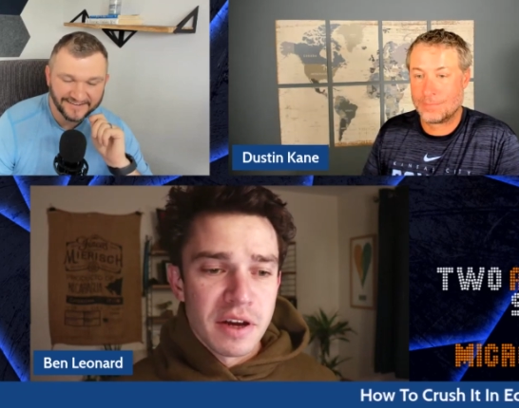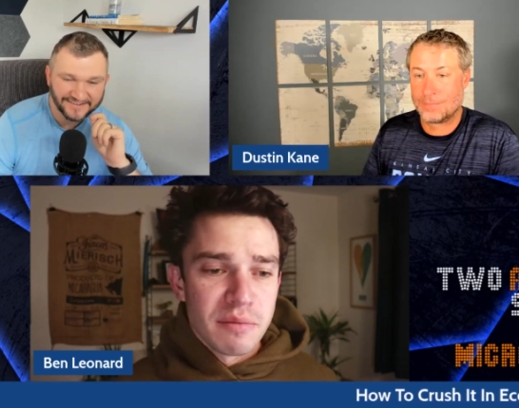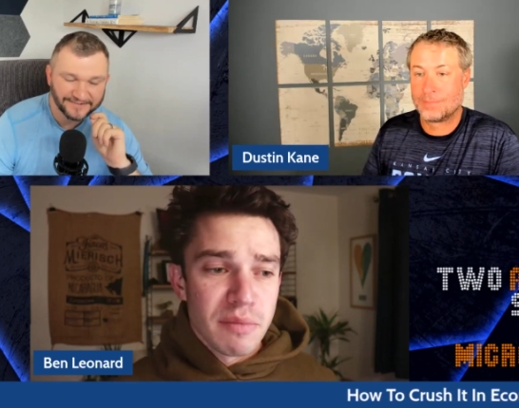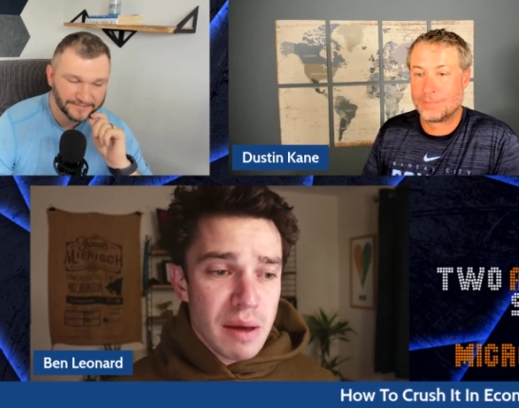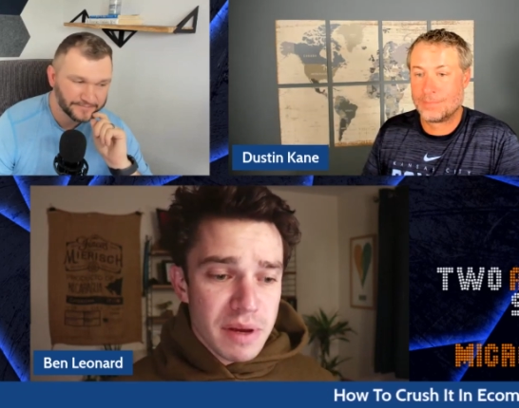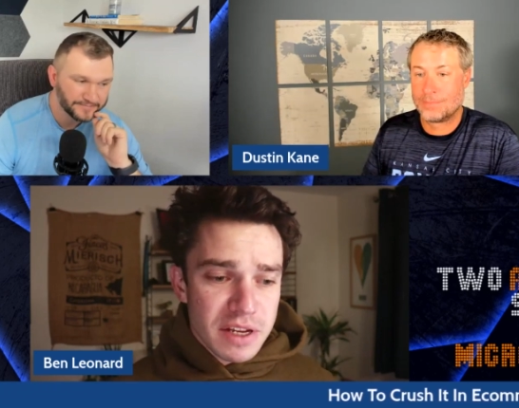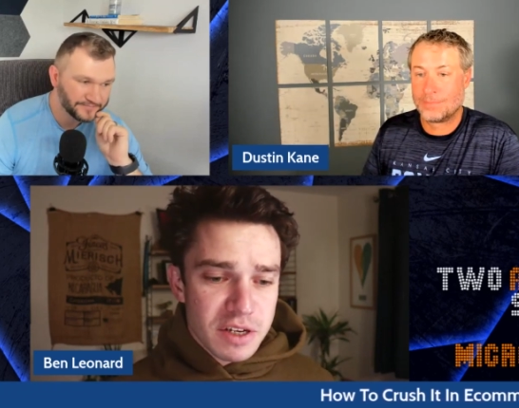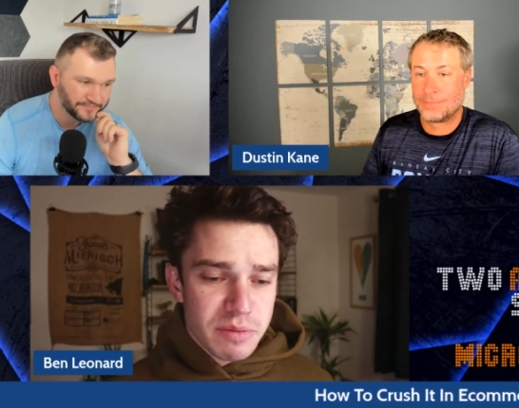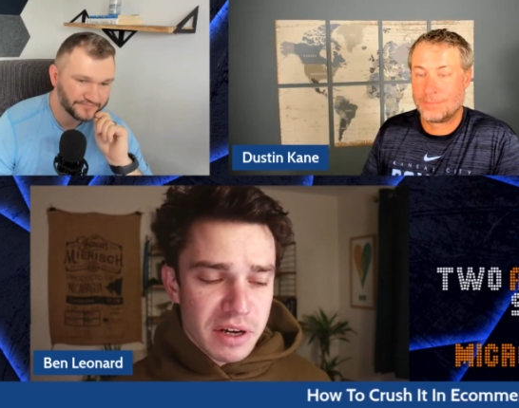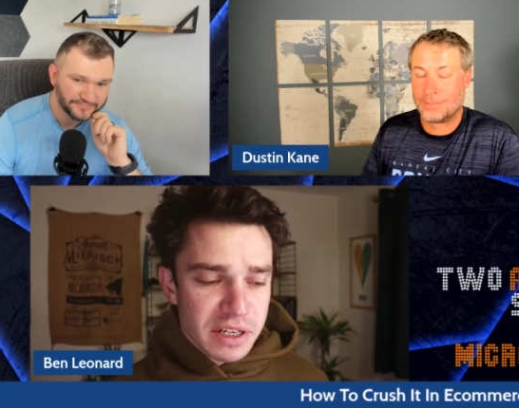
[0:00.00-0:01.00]
Speaker 1: Maybe it's just
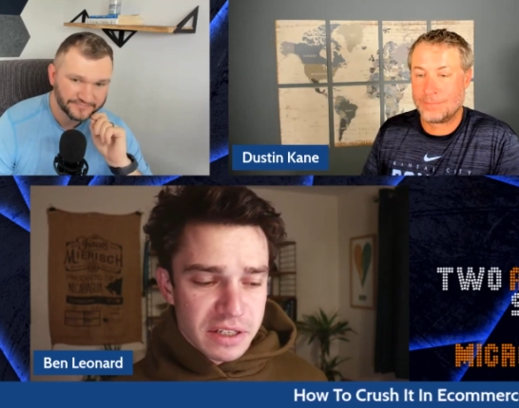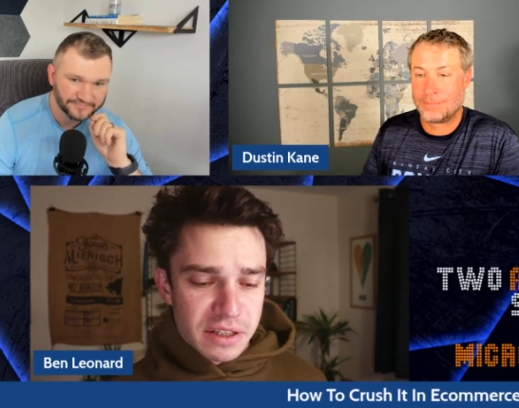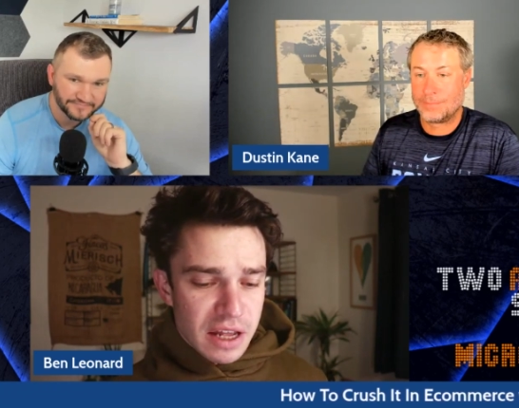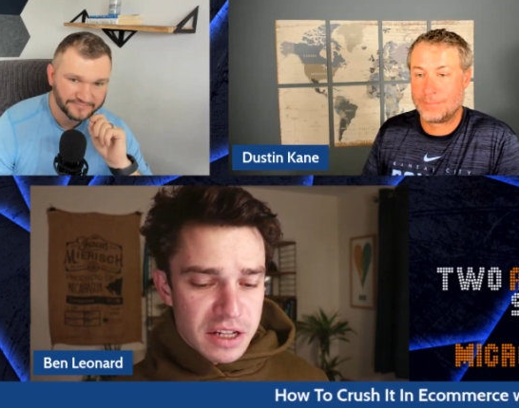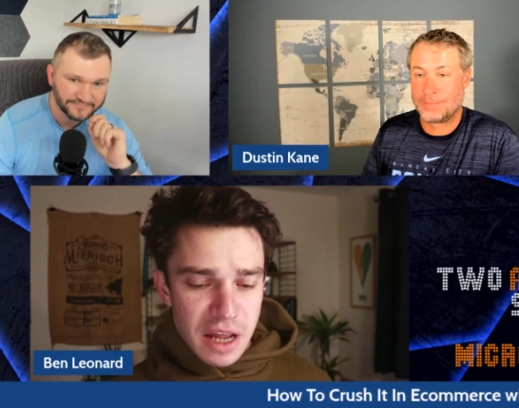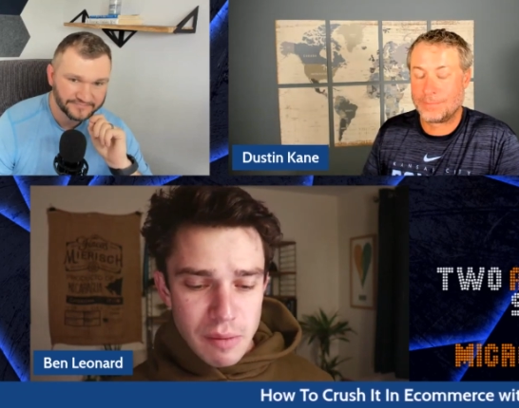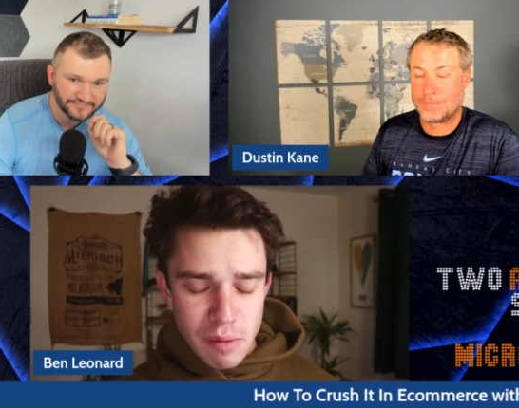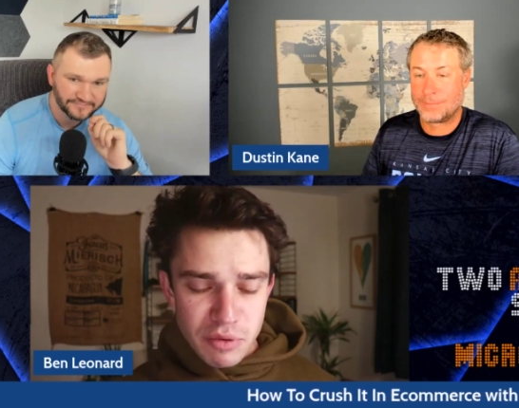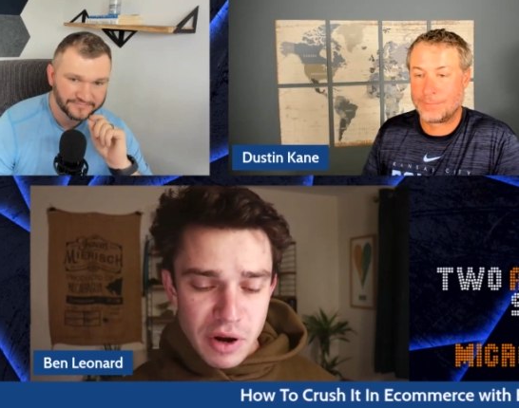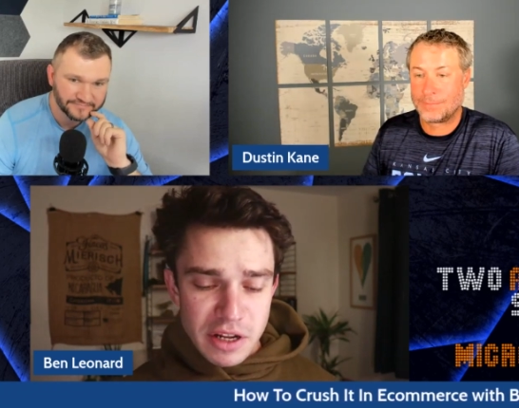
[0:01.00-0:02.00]
because that's how my
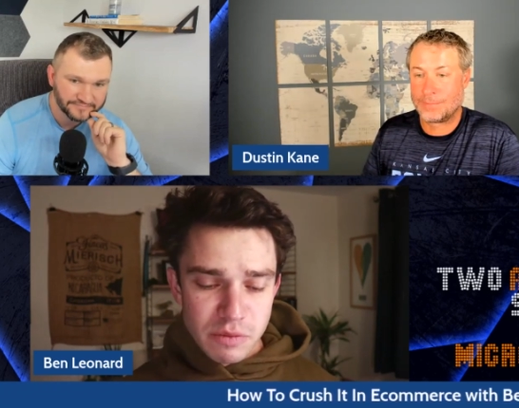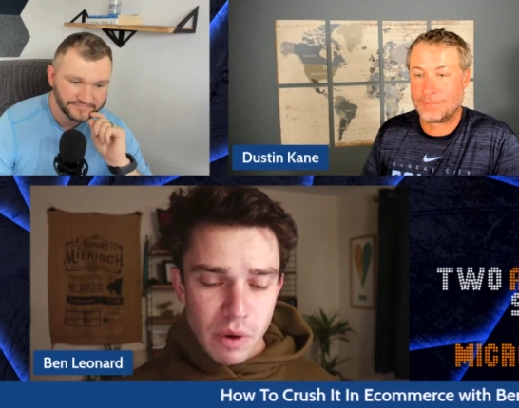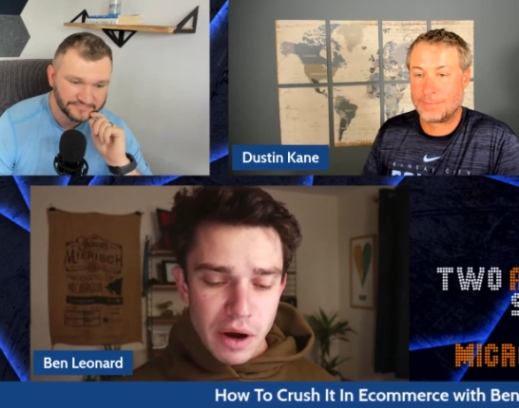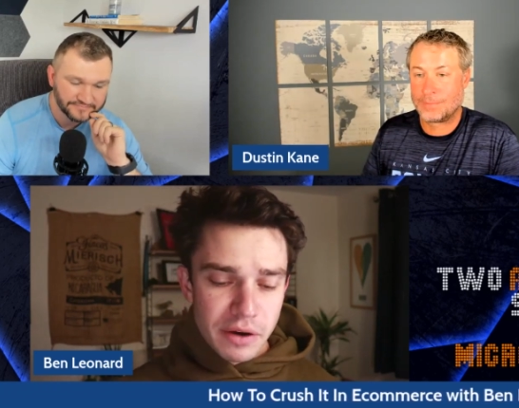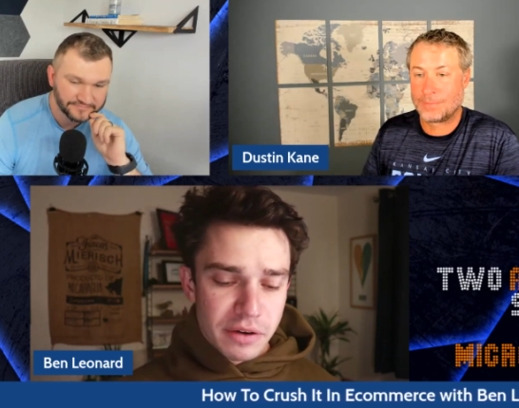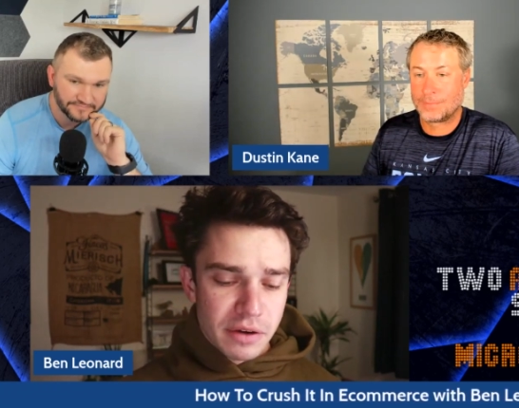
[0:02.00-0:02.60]
brain's wired.